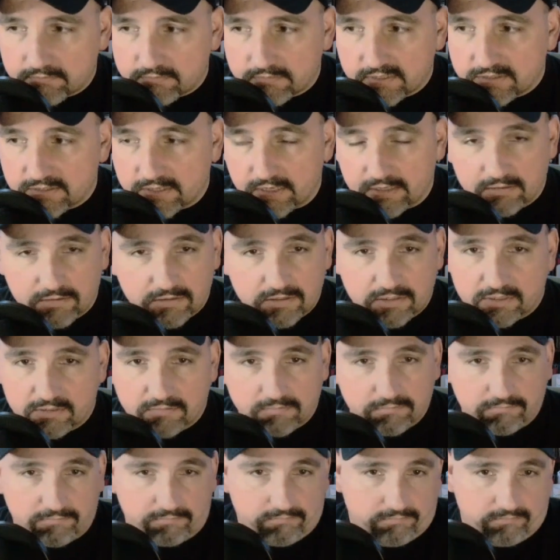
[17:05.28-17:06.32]
since,
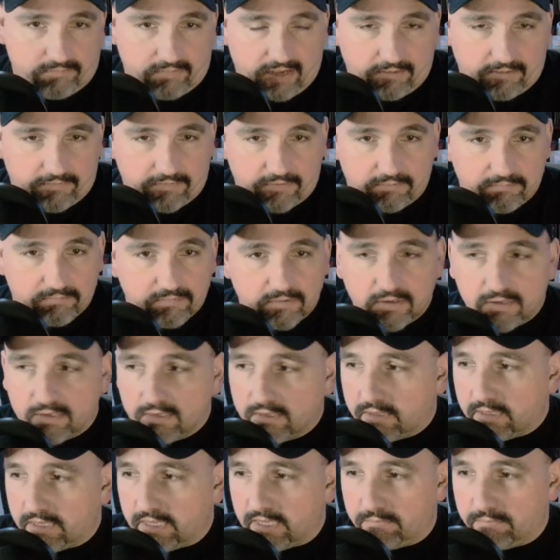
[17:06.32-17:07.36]
for,
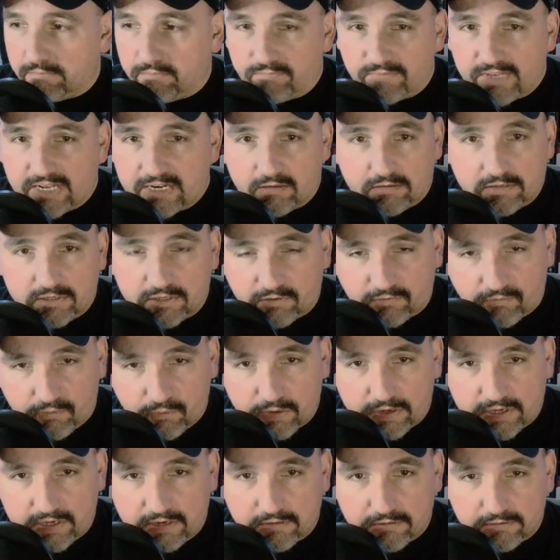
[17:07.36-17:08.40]
and not only just
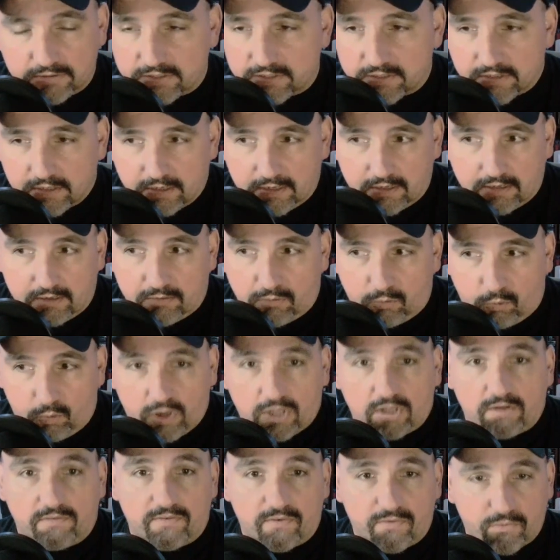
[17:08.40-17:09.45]
40 years,
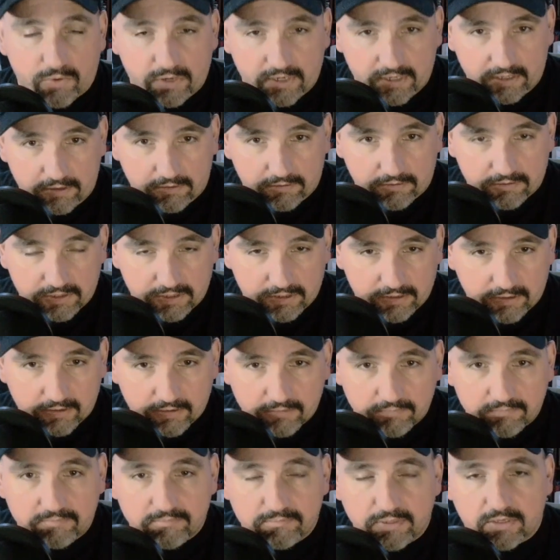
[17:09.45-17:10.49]
well over 40 years,
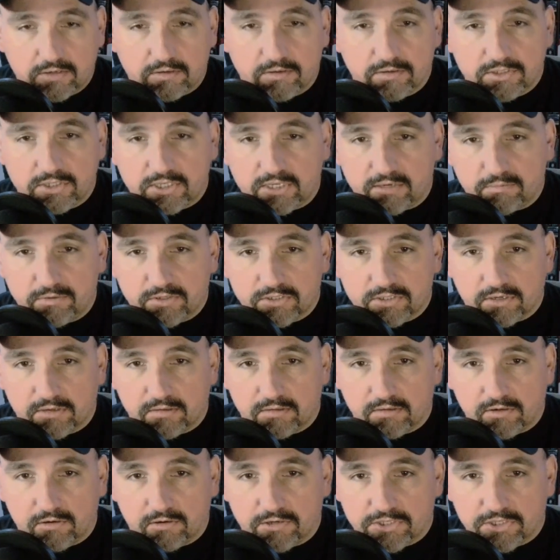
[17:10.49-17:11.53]
because he was
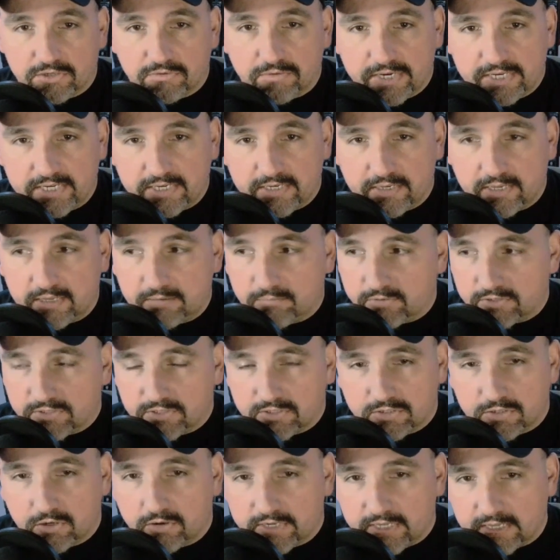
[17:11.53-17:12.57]
incarcerated and
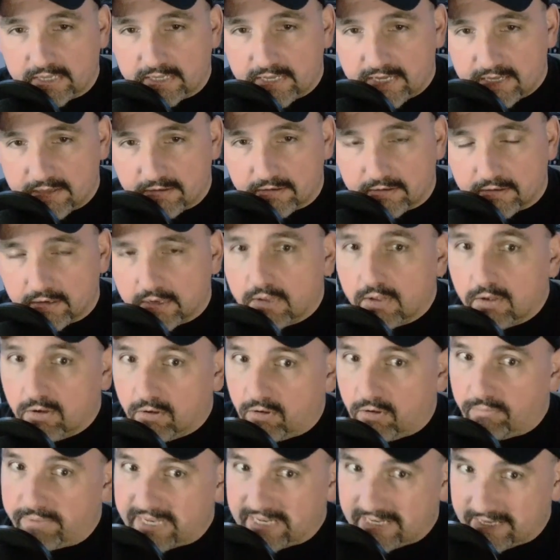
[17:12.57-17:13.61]
wasn't talking either.
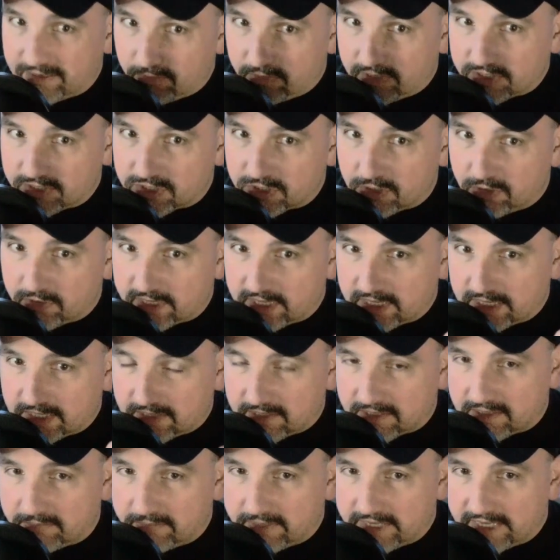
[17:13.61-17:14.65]
Albeit he was talking a
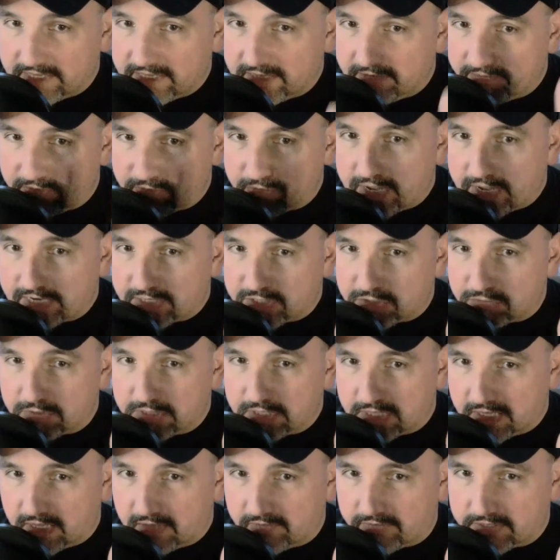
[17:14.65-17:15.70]
little bit if you actually read
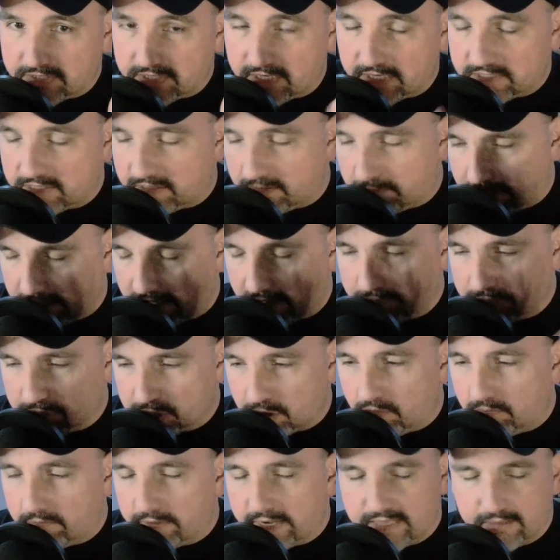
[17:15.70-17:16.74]
the novelization, but I'm just
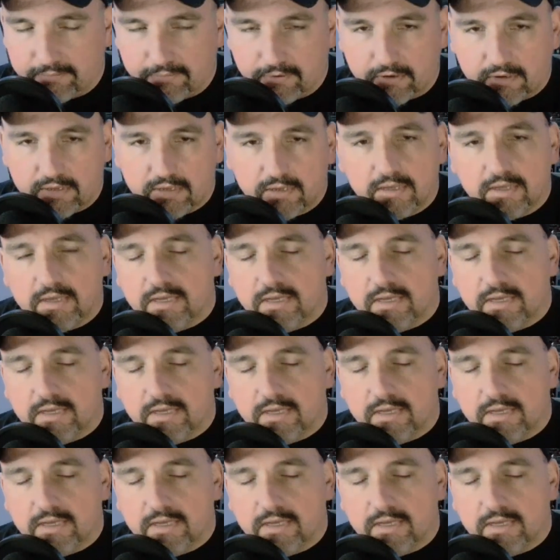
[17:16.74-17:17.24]
going by the book.